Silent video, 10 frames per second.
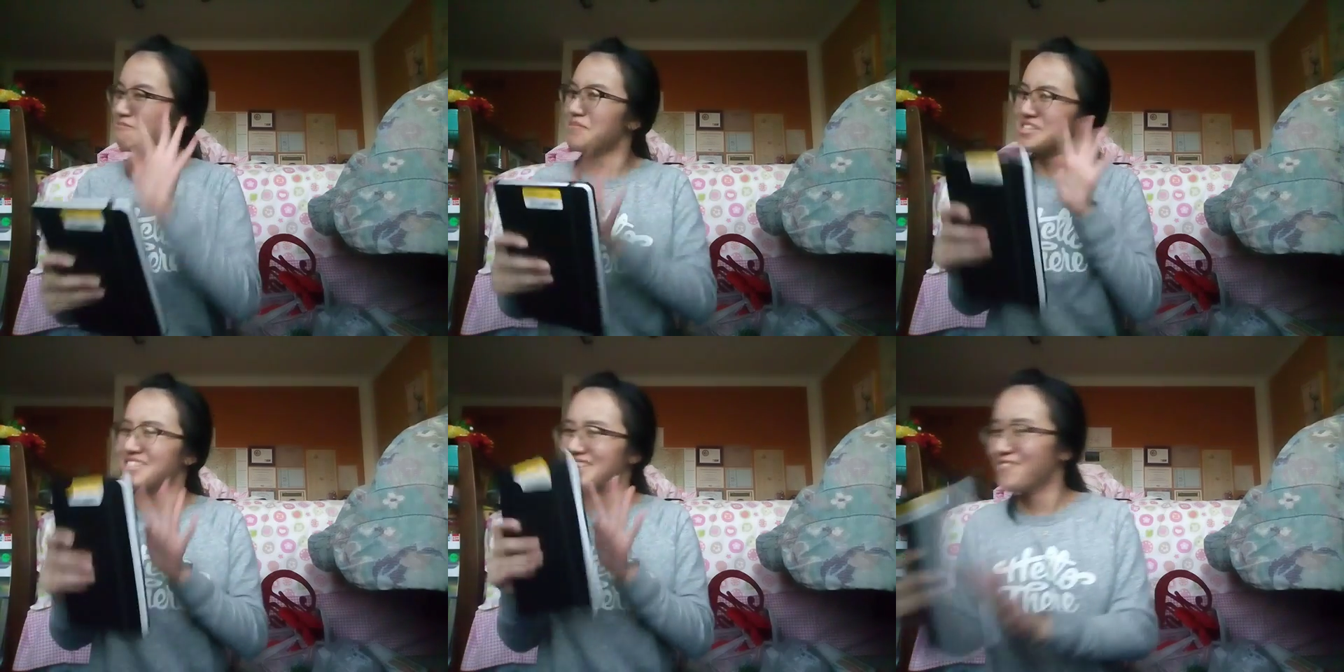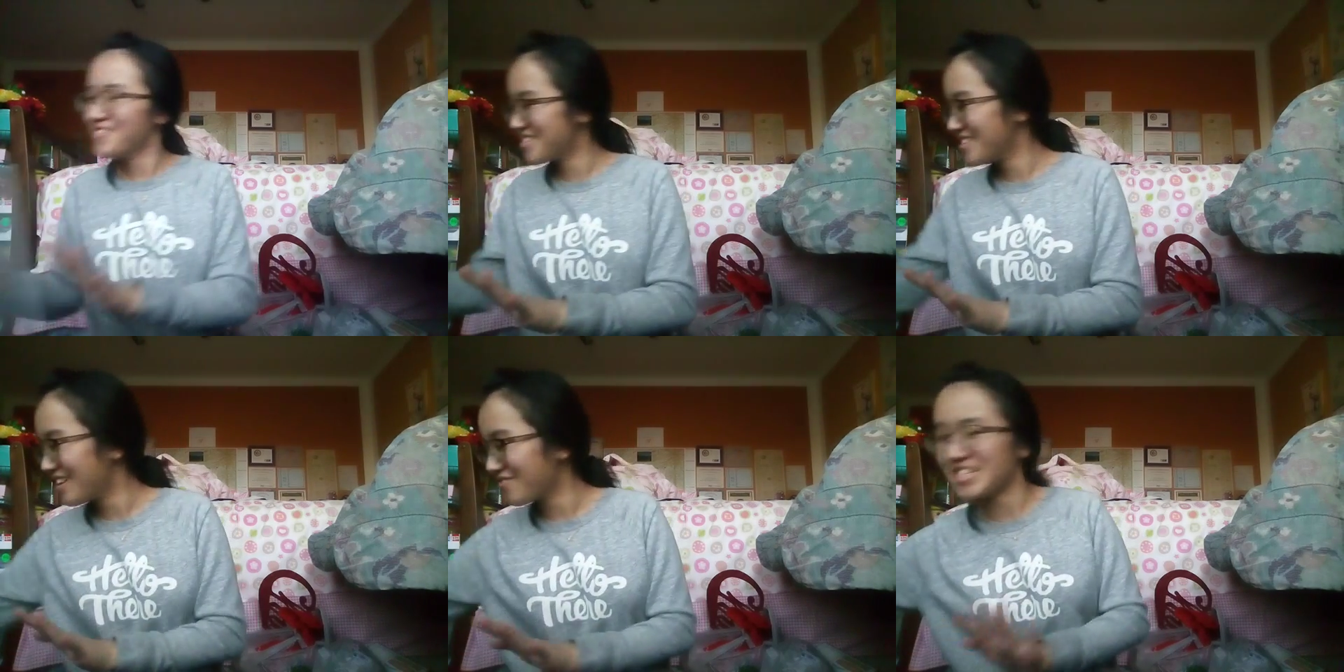must give as
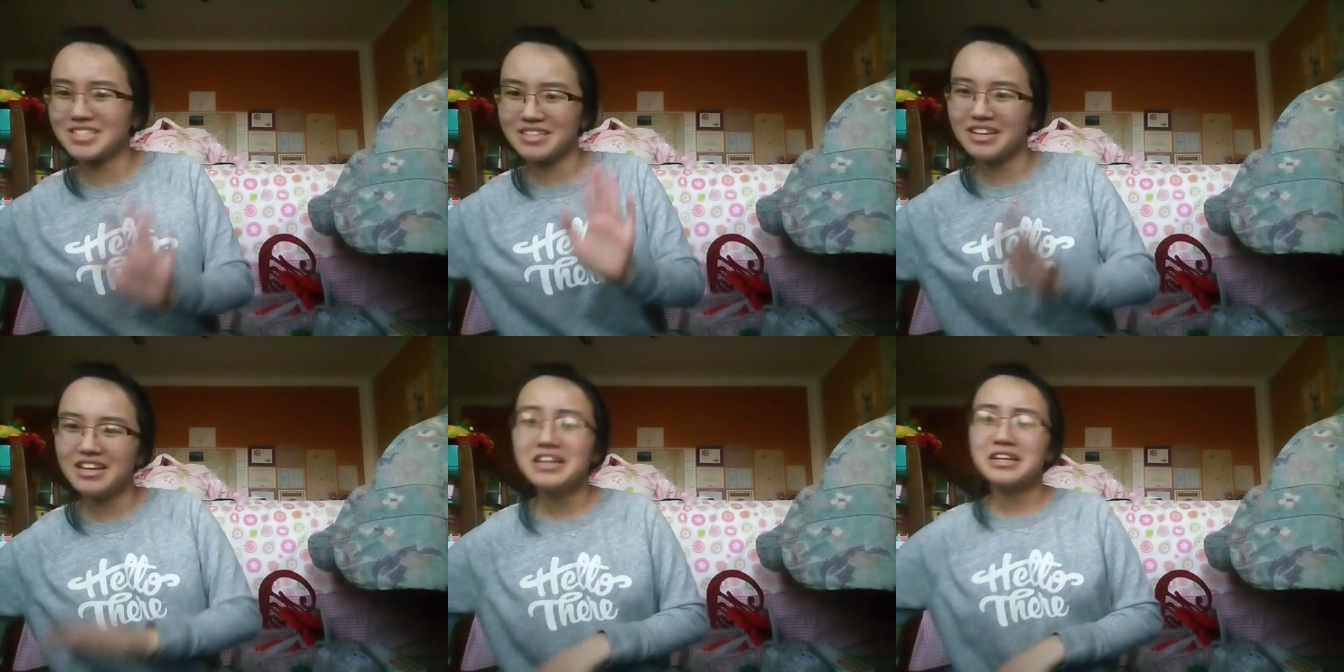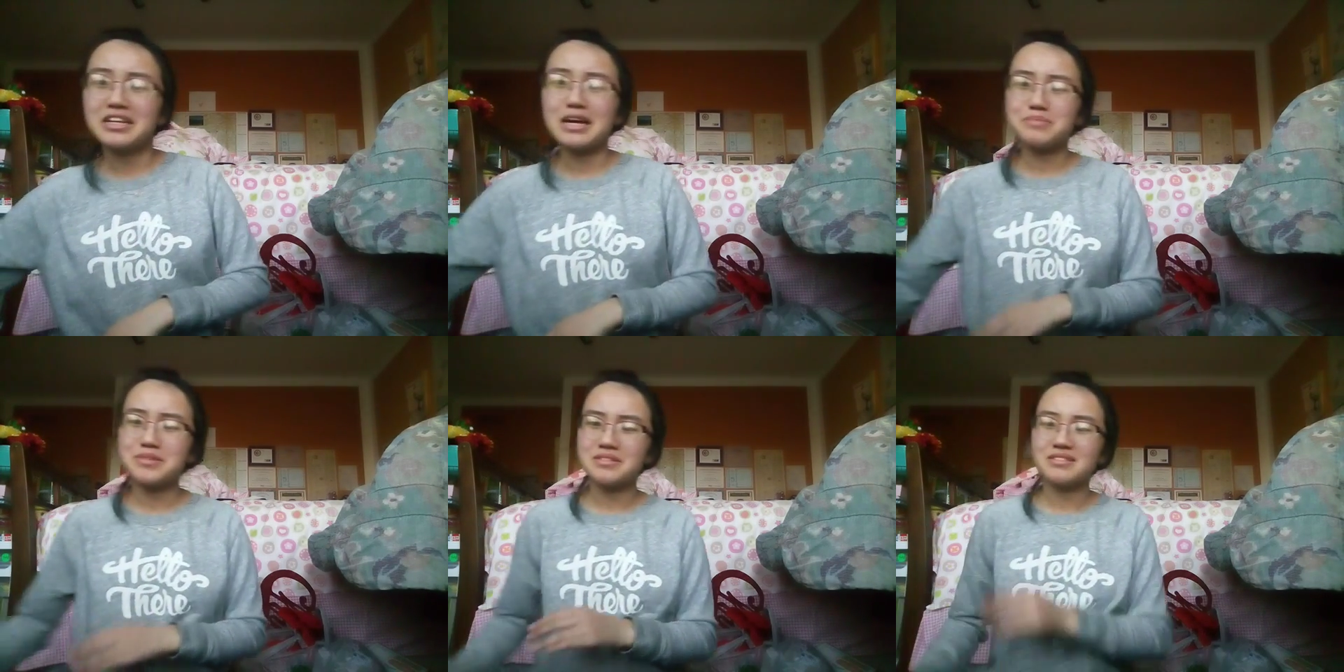a gift, as I
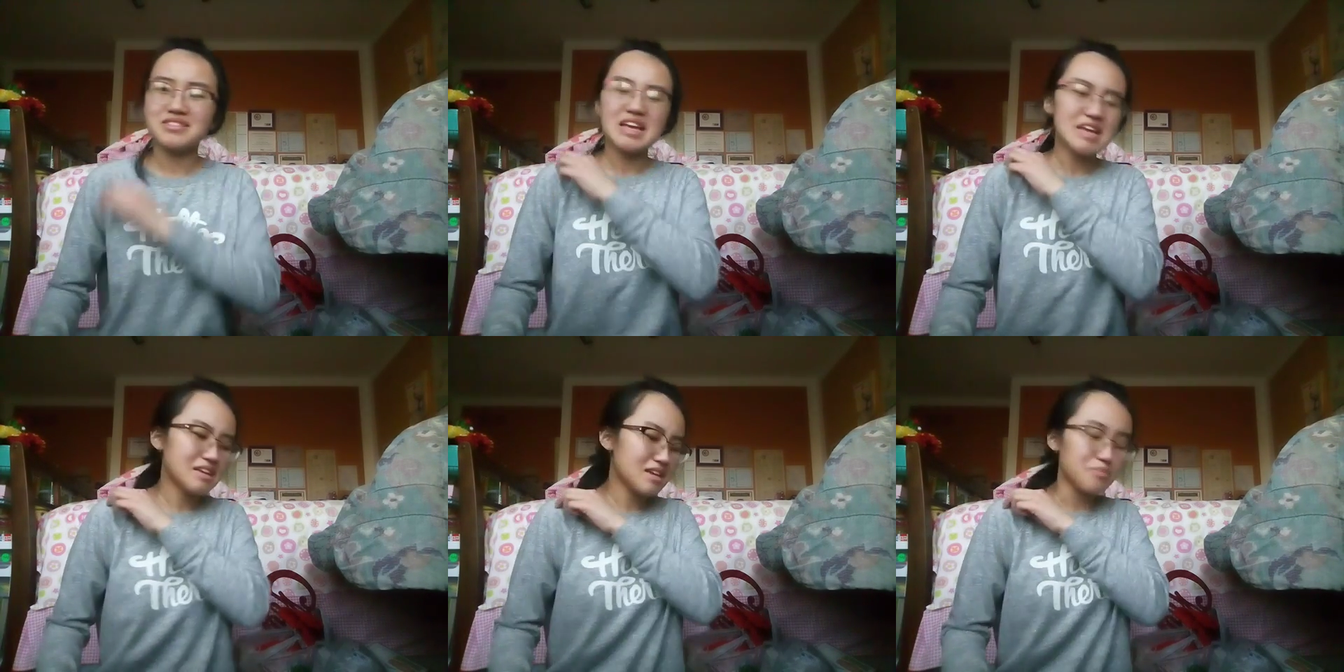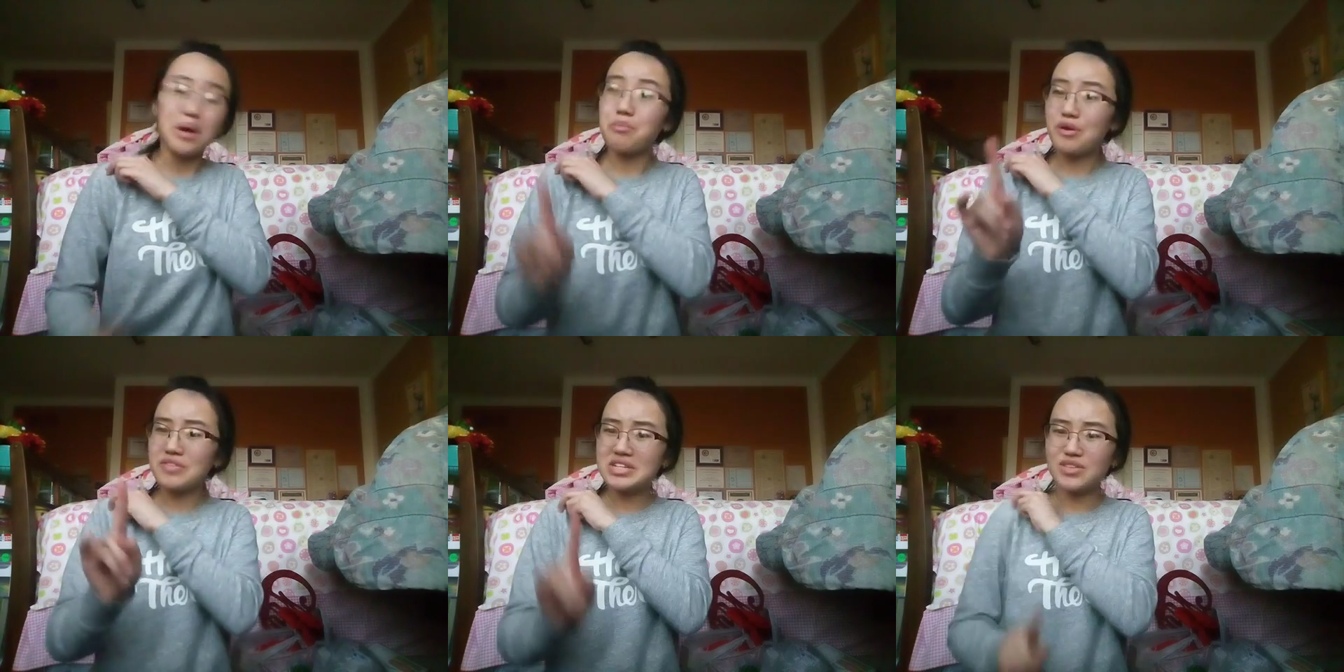kept saying in my
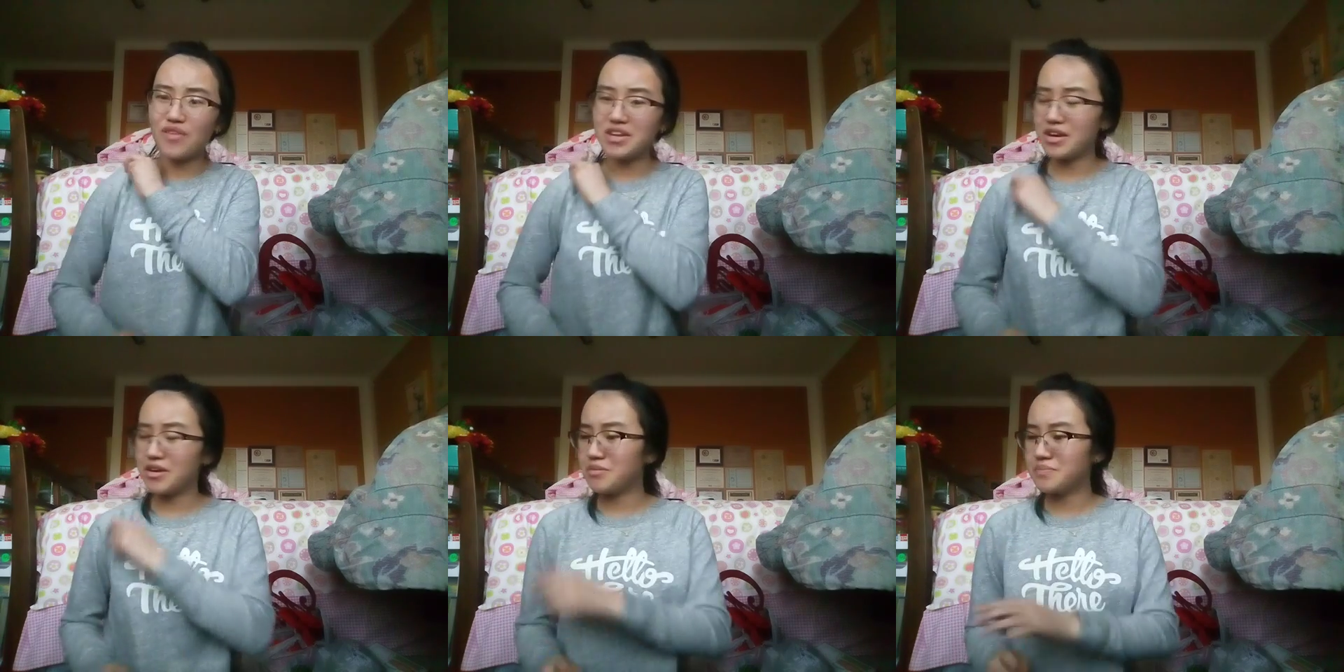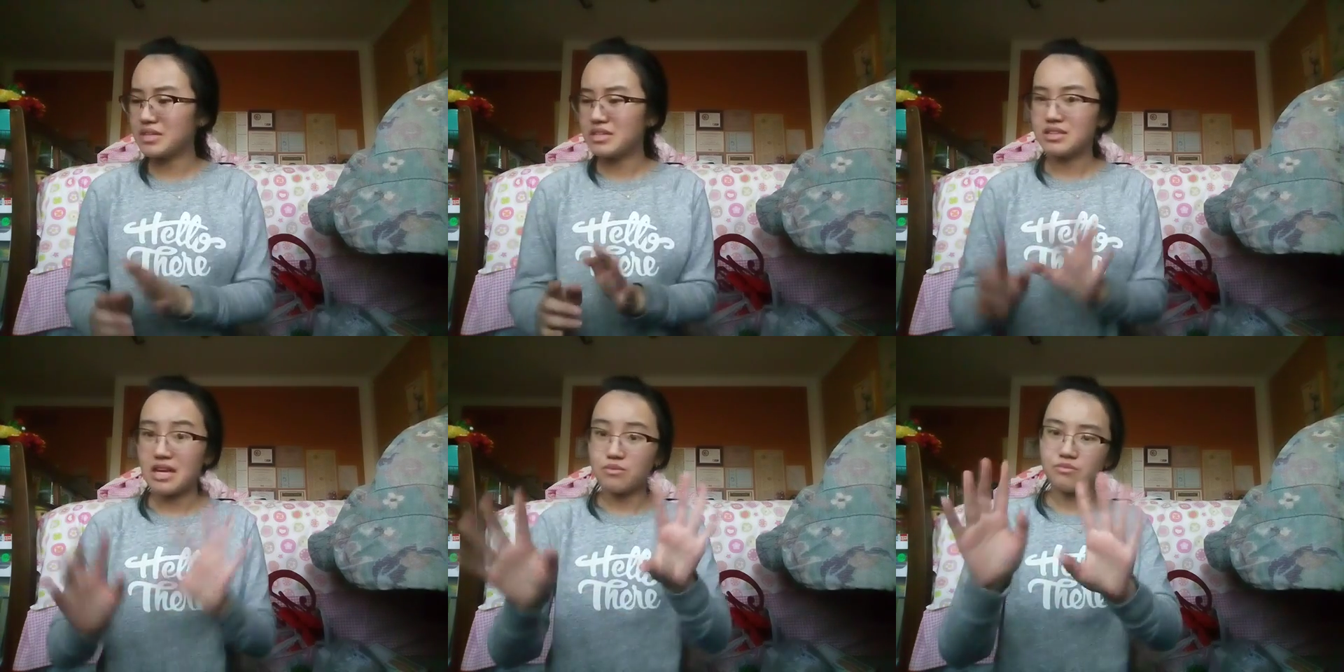previous video,
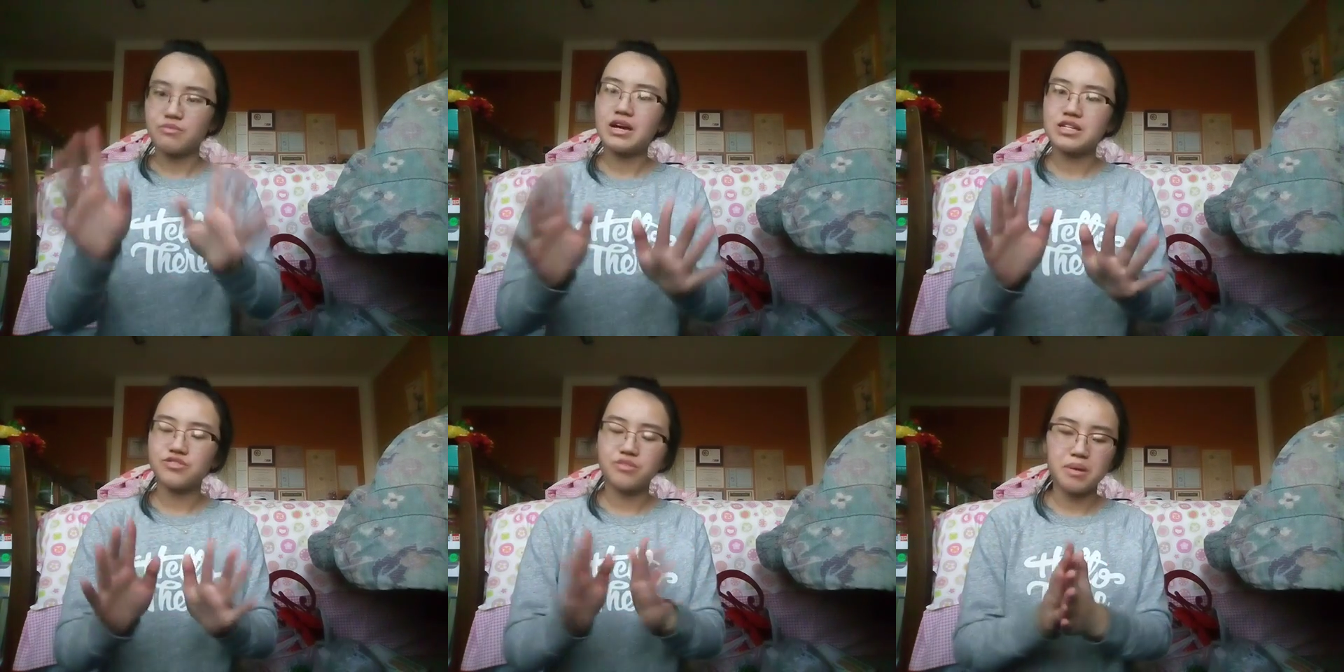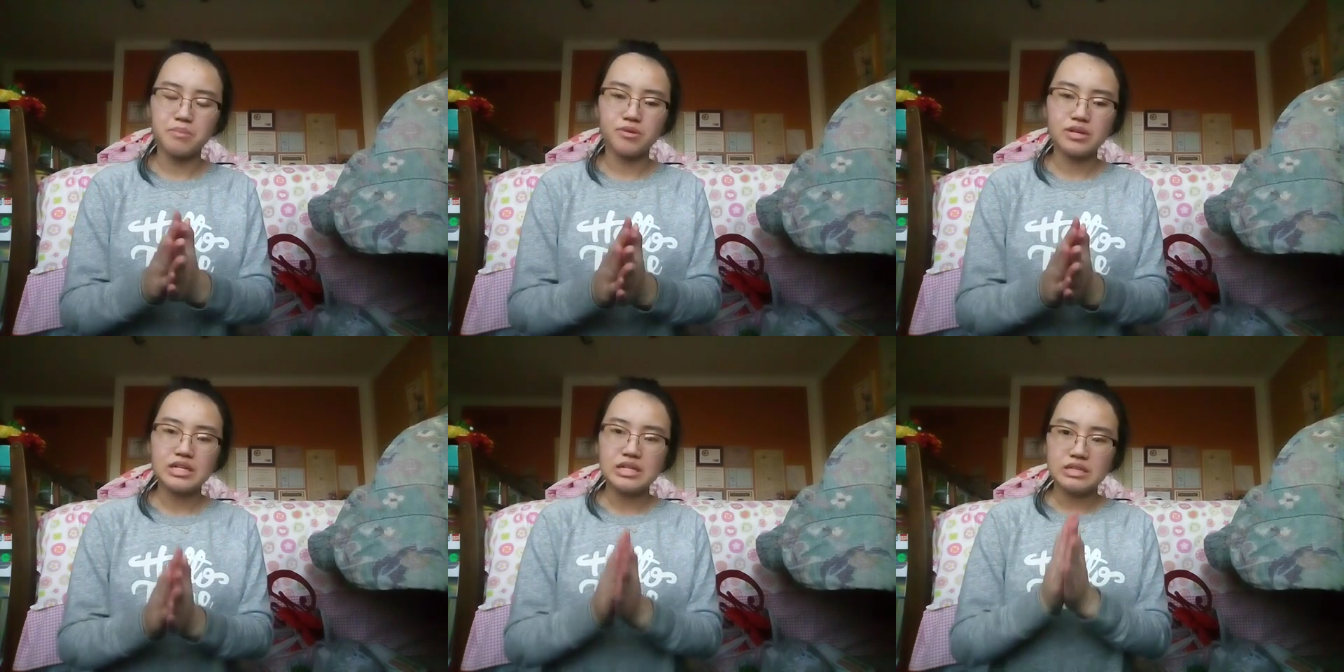that, as you remember,